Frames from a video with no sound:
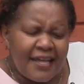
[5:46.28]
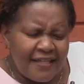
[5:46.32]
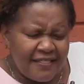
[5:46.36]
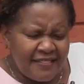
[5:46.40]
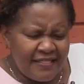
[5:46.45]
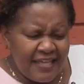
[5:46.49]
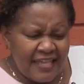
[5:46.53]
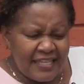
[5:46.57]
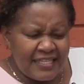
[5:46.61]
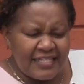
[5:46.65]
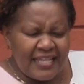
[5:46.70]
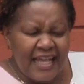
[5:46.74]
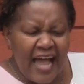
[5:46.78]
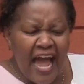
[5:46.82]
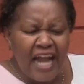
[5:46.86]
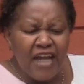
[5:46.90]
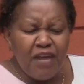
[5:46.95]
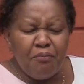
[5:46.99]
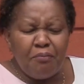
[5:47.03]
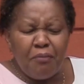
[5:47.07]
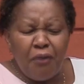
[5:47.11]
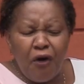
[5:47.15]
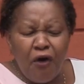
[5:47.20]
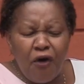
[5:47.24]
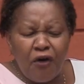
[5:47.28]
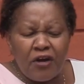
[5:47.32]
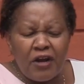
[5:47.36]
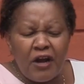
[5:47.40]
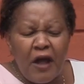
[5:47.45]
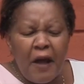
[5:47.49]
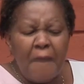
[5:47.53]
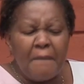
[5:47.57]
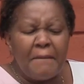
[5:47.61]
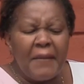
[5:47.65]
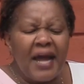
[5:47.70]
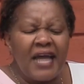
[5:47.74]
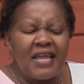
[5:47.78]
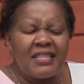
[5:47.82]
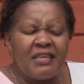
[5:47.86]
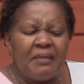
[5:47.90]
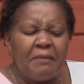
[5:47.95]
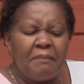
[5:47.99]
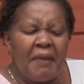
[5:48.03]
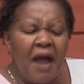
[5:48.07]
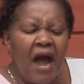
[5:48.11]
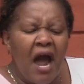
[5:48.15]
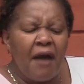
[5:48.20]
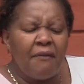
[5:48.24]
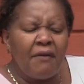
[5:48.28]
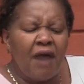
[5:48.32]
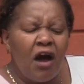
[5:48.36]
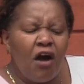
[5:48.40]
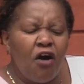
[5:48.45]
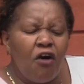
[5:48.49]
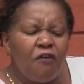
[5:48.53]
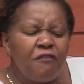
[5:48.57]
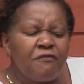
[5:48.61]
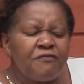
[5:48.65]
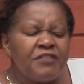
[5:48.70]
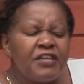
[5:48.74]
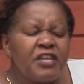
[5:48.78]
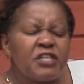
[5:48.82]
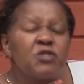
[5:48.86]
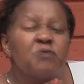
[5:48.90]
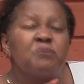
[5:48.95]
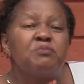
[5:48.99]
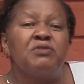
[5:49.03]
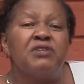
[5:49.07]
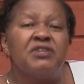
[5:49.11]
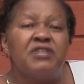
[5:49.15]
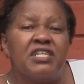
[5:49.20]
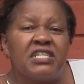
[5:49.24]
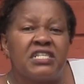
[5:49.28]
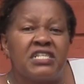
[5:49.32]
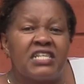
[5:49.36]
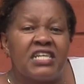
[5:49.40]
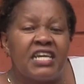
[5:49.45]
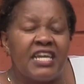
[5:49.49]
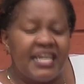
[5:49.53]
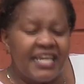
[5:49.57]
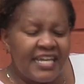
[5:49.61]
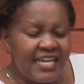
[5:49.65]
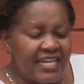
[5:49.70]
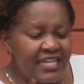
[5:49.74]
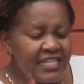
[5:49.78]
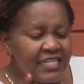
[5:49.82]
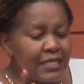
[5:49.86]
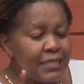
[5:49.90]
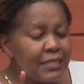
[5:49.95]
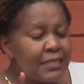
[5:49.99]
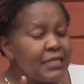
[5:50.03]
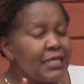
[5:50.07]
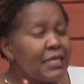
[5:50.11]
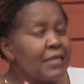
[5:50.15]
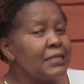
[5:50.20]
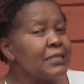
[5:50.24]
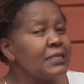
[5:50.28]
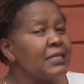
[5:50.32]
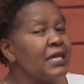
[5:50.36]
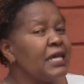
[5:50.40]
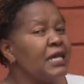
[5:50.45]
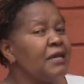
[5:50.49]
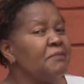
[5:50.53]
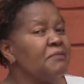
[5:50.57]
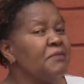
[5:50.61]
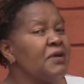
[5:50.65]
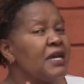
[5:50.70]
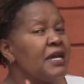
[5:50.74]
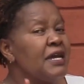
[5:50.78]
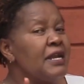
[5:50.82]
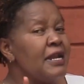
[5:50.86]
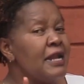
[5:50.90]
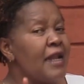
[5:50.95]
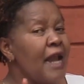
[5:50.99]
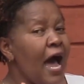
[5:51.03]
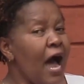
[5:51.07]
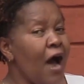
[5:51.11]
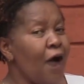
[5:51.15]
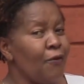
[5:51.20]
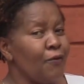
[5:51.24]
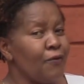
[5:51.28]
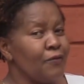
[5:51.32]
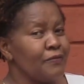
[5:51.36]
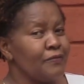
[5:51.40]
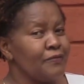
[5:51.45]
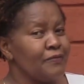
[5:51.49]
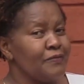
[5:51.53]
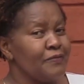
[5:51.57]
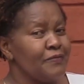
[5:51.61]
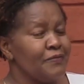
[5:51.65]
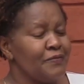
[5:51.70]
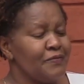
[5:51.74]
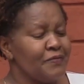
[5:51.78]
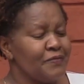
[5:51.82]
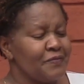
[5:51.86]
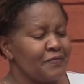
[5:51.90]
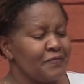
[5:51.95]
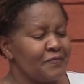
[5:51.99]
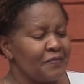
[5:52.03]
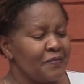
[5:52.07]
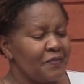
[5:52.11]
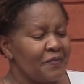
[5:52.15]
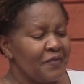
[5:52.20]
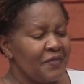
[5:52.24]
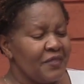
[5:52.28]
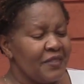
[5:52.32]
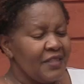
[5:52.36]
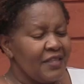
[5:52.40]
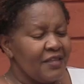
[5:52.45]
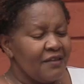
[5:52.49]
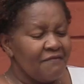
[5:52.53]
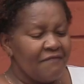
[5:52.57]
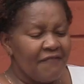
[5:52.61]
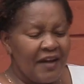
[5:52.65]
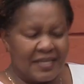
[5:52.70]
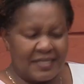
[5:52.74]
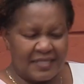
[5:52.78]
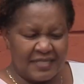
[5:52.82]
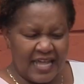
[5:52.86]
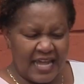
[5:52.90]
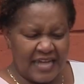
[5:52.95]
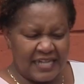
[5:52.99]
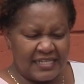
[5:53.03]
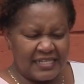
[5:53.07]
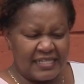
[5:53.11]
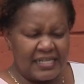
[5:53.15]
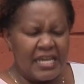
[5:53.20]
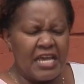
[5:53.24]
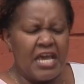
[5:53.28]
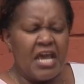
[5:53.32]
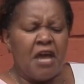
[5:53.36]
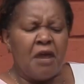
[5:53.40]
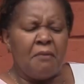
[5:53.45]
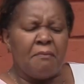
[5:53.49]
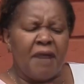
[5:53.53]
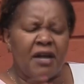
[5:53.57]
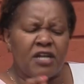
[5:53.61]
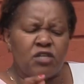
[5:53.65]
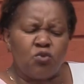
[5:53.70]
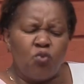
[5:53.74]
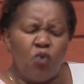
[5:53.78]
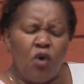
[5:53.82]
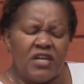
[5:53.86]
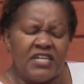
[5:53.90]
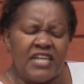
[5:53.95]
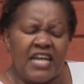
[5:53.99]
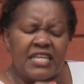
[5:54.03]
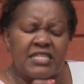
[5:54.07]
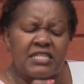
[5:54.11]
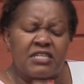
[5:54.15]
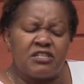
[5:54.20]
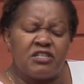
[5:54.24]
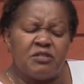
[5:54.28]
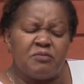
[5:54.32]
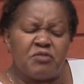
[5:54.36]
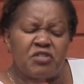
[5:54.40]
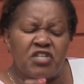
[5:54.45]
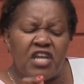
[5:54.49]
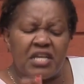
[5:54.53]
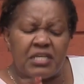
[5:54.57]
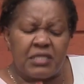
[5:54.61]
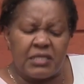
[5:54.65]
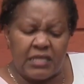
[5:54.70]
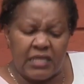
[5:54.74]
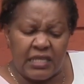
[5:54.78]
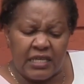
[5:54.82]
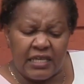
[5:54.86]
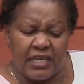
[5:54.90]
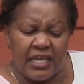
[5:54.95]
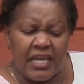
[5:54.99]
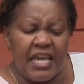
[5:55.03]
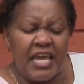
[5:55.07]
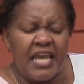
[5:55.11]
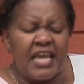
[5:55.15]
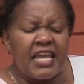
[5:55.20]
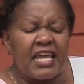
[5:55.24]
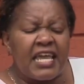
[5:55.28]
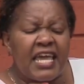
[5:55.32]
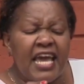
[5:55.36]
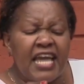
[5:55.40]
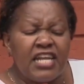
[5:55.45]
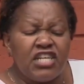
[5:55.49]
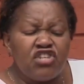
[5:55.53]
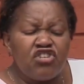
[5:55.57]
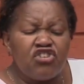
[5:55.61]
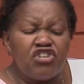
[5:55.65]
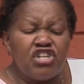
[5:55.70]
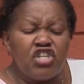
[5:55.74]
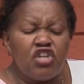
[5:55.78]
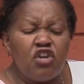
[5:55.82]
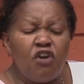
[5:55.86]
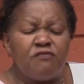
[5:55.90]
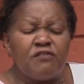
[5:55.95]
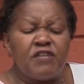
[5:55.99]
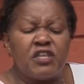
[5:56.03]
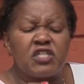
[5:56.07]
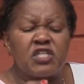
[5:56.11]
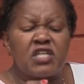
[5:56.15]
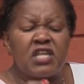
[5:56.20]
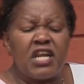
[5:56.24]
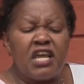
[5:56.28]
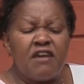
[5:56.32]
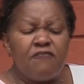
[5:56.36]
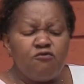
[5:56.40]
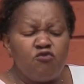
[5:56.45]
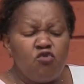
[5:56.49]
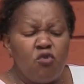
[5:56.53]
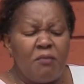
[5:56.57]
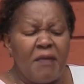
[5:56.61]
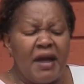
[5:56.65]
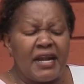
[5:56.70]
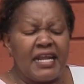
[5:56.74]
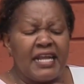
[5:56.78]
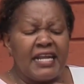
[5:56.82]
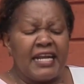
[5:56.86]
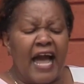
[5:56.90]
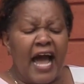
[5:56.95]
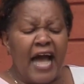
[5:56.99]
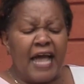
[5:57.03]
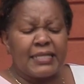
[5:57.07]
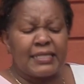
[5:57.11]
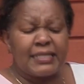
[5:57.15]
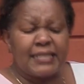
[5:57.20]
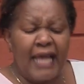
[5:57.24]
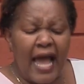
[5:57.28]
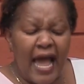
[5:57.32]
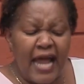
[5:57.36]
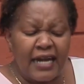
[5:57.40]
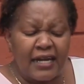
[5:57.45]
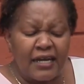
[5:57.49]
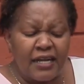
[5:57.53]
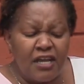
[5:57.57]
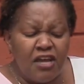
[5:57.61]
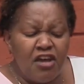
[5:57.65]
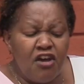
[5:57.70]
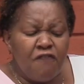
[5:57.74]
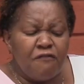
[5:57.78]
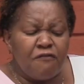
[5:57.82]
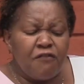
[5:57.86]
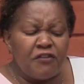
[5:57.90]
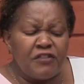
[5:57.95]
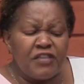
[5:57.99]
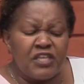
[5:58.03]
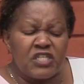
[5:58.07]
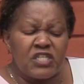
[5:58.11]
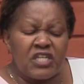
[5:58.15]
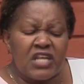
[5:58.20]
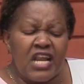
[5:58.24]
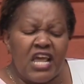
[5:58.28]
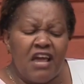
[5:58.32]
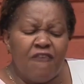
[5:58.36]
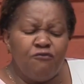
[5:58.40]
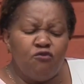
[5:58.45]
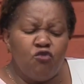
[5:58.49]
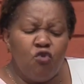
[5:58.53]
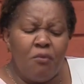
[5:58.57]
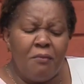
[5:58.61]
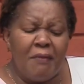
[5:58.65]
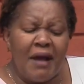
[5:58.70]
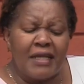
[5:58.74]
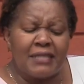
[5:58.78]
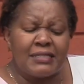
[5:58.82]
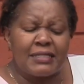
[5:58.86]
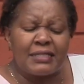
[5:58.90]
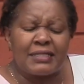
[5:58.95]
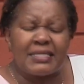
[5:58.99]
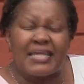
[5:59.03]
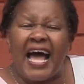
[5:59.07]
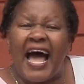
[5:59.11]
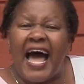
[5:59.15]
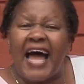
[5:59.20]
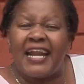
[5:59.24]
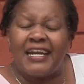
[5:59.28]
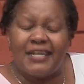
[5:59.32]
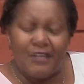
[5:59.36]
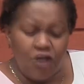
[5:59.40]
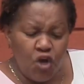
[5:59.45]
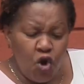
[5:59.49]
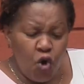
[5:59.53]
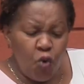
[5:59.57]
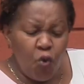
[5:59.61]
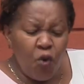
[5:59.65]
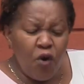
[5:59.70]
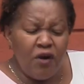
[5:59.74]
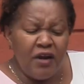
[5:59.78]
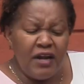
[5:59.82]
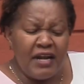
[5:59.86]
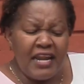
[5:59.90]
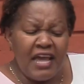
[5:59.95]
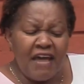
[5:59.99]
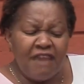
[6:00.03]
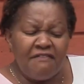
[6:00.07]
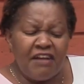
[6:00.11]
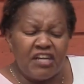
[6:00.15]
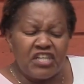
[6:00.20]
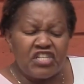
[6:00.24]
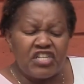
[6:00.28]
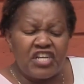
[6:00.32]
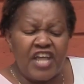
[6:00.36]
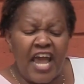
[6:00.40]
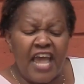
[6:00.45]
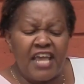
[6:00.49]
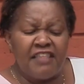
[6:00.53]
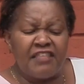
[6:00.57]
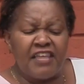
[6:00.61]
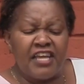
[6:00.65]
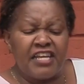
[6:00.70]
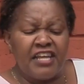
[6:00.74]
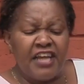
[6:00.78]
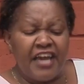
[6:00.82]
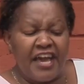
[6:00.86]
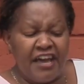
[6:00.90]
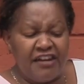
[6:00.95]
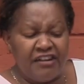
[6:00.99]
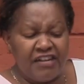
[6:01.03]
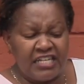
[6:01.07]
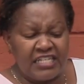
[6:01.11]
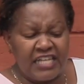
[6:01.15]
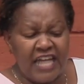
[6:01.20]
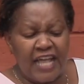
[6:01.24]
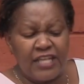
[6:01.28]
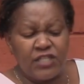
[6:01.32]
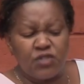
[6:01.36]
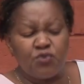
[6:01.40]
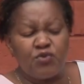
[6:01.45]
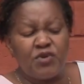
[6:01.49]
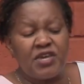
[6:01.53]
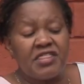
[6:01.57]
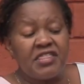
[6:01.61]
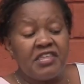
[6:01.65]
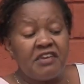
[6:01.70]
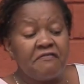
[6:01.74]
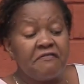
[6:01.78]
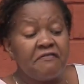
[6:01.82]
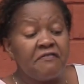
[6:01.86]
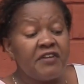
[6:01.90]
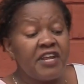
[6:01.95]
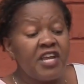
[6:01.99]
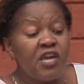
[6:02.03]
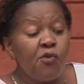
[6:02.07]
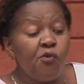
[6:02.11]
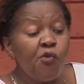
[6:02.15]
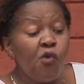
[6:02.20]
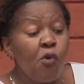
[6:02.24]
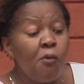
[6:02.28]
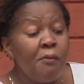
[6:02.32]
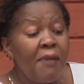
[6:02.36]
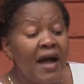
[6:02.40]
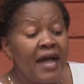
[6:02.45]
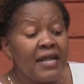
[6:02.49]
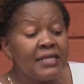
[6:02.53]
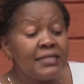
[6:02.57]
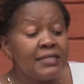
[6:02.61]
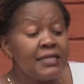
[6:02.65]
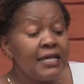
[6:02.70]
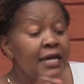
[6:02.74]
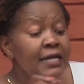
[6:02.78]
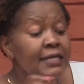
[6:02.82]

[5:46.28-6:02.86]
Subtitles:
the son born by the power of the Spirit. It is the same now. Verse 30. But what does Scripture say? Get rid of the slave woman and her son, for the slave woman's son will never share in the inheritance with the free woman's